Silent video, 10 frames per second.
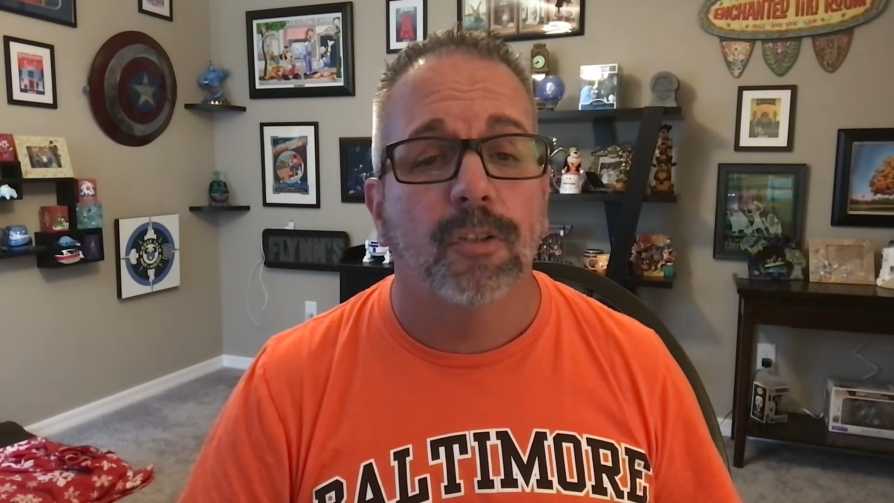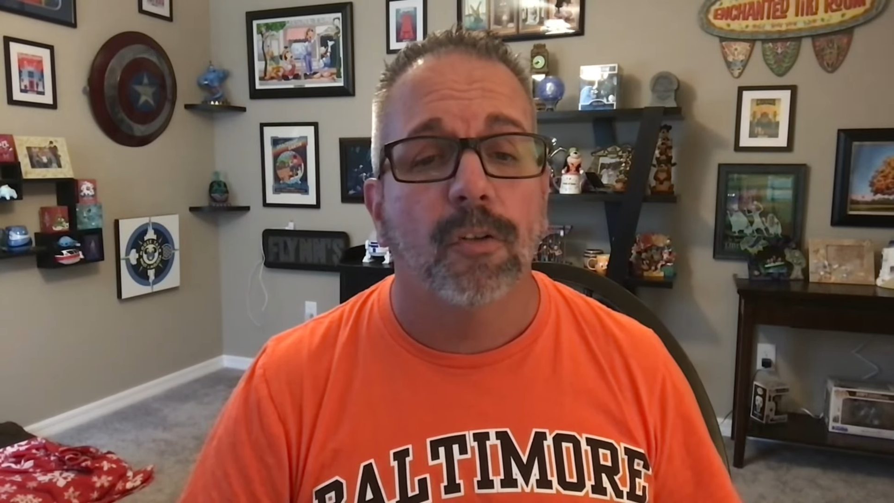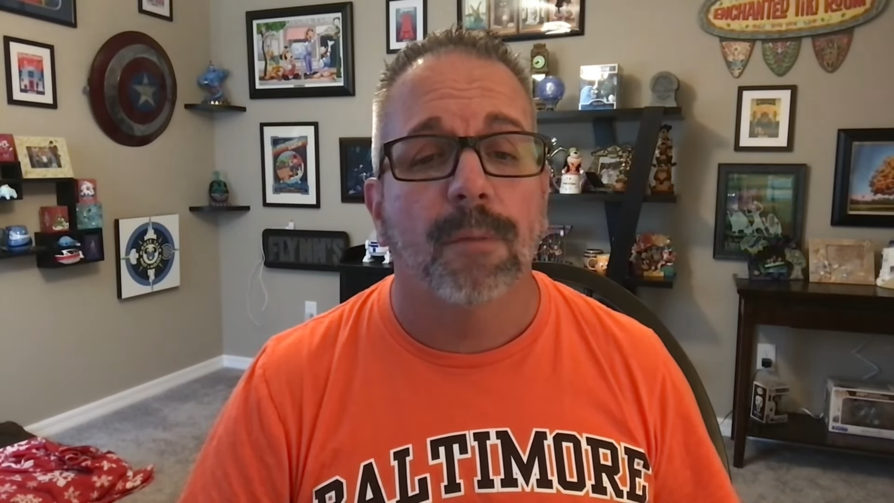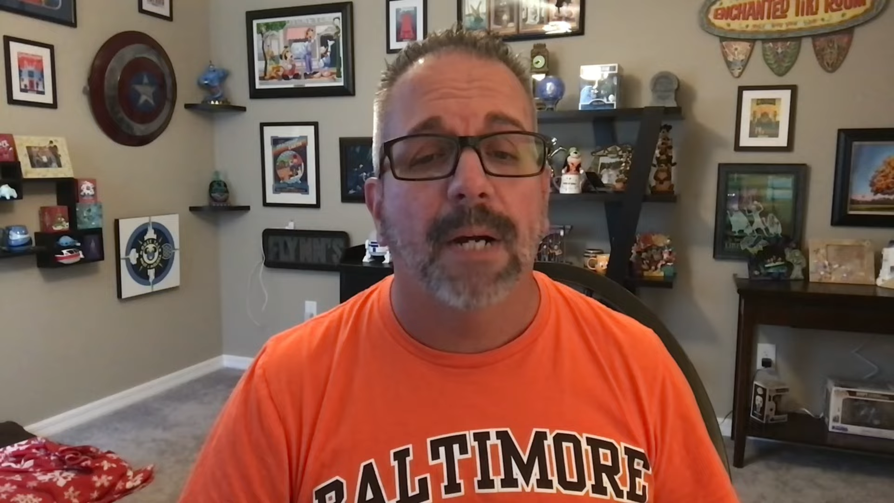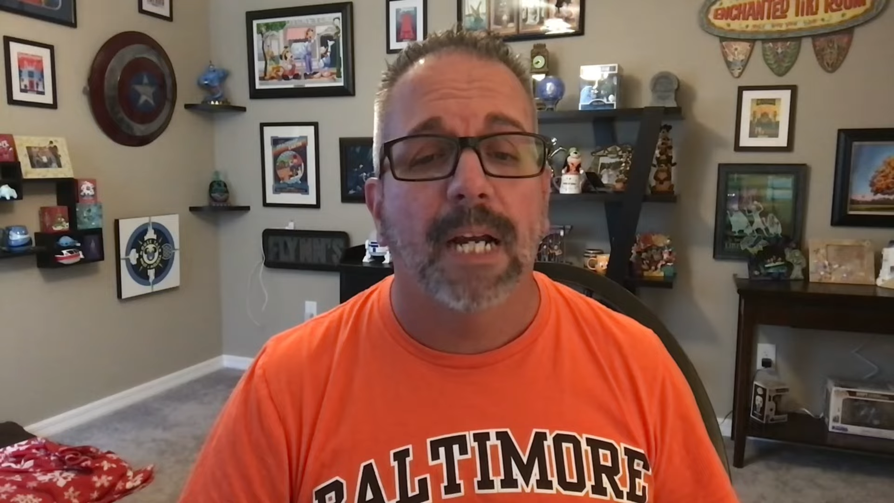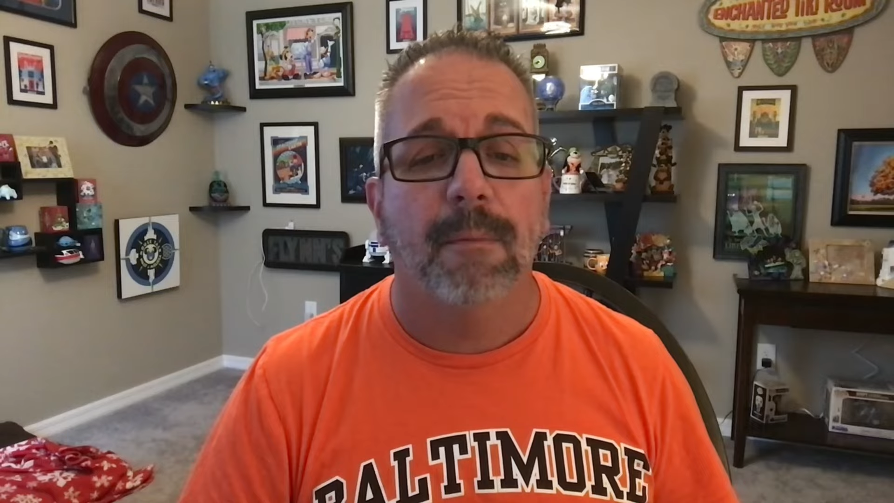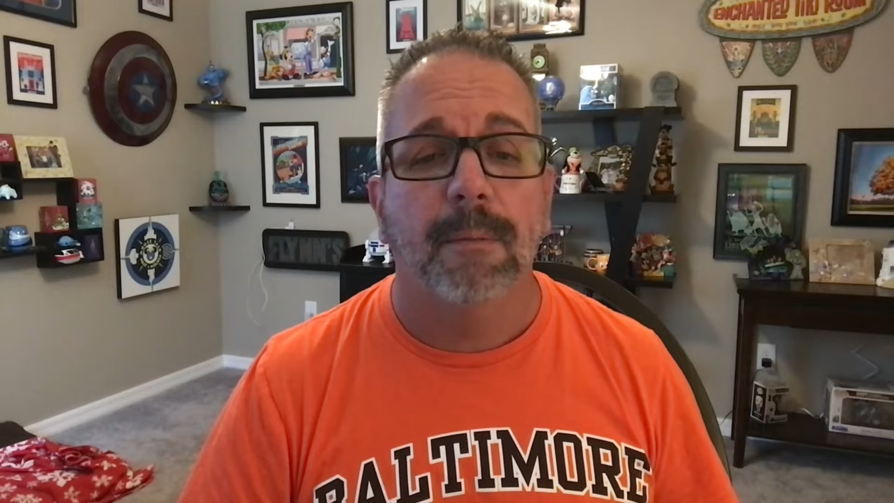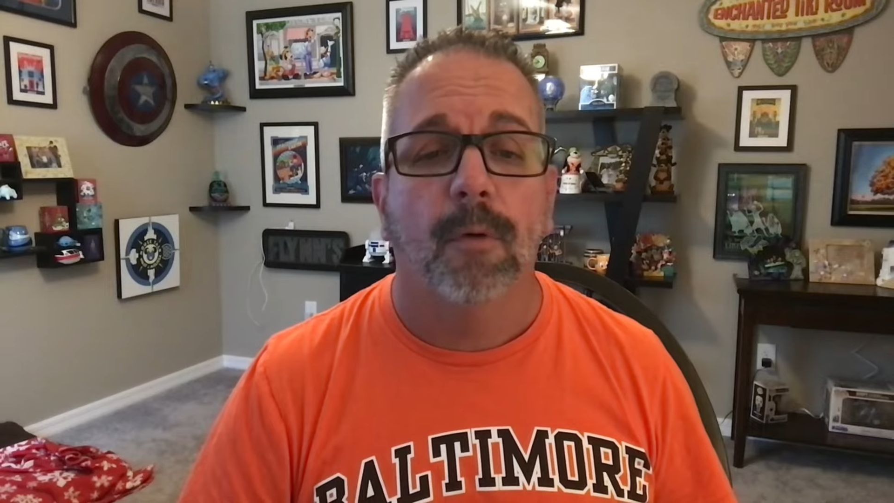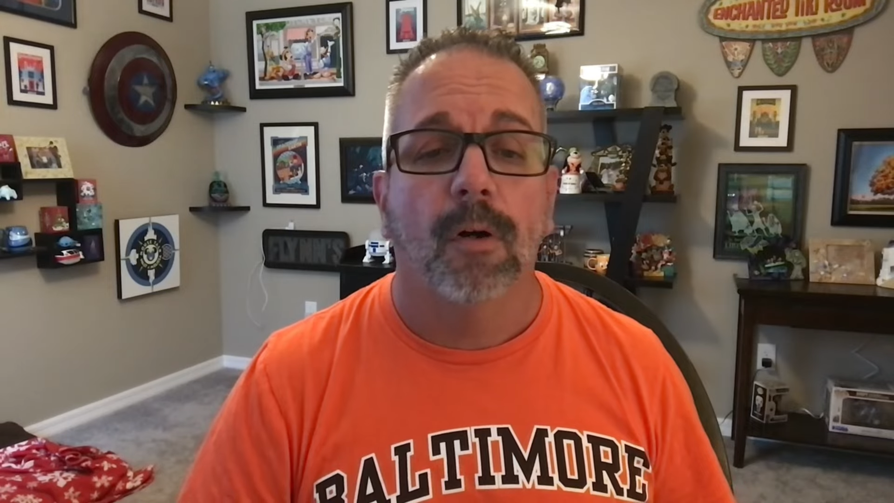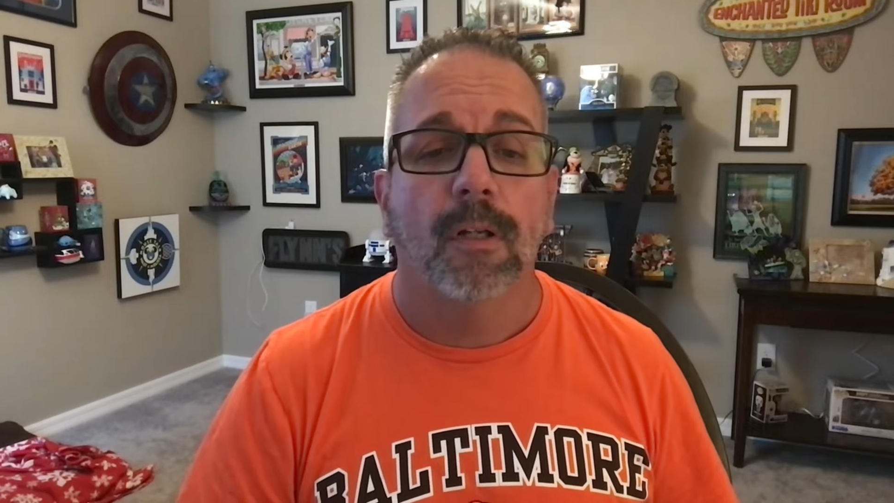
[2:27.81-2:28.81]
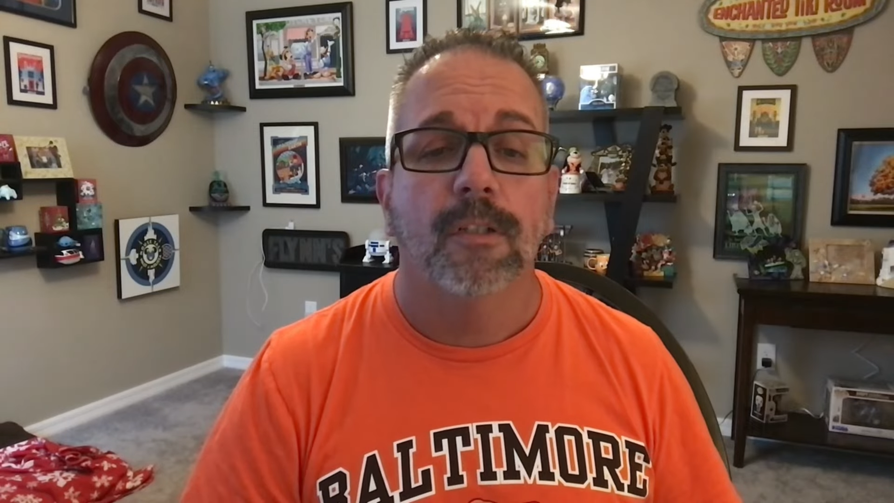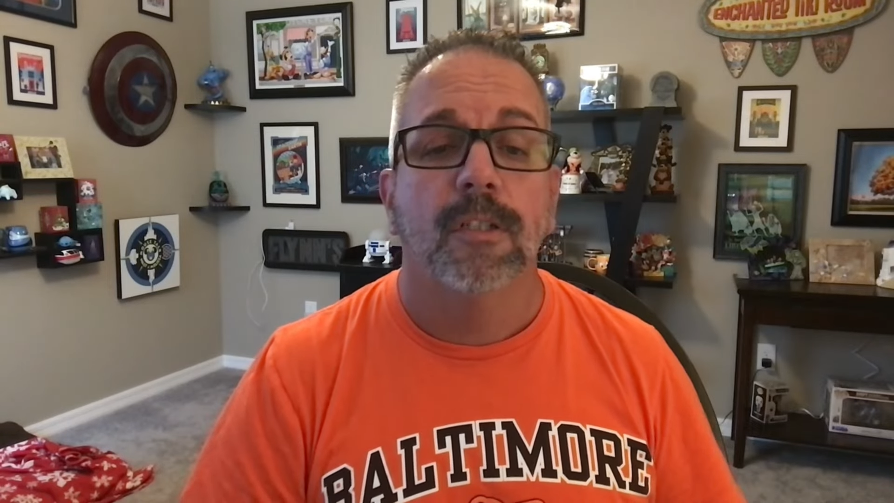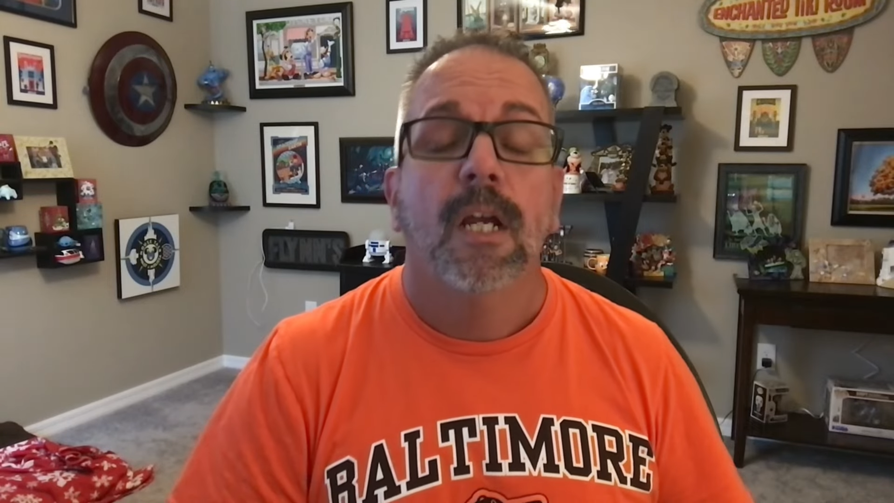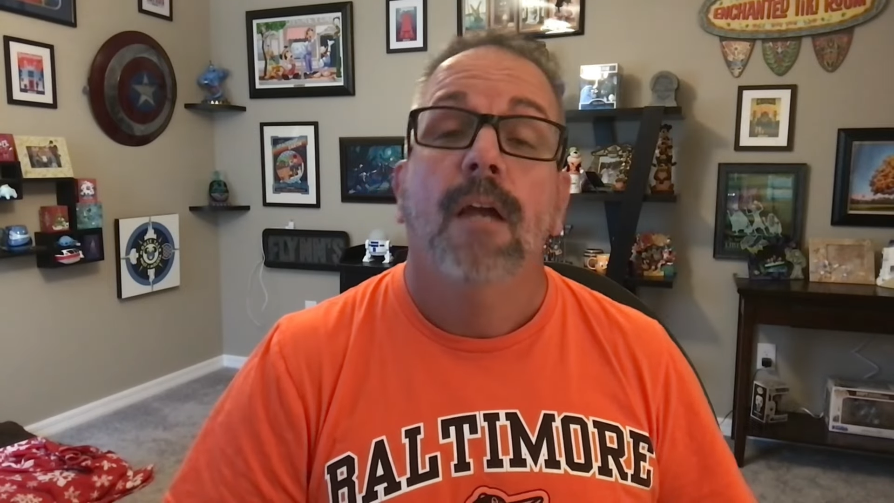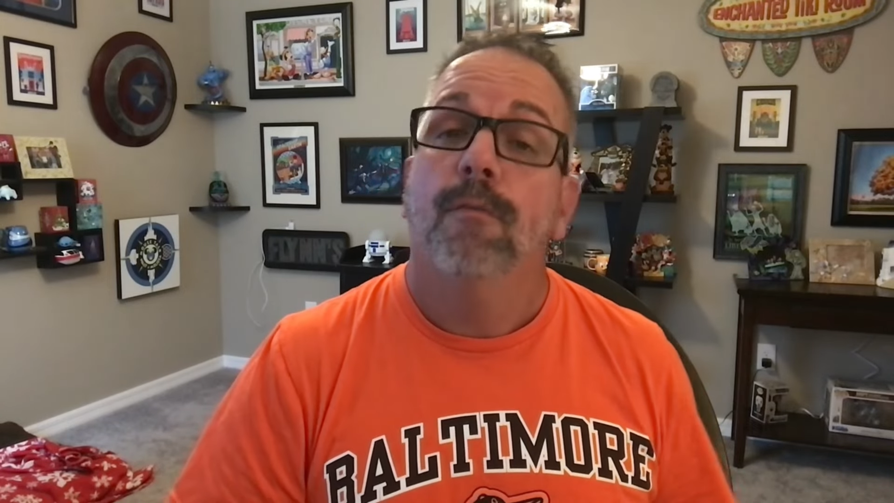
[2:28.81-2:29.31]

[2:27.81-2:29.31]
to the Miami Marlins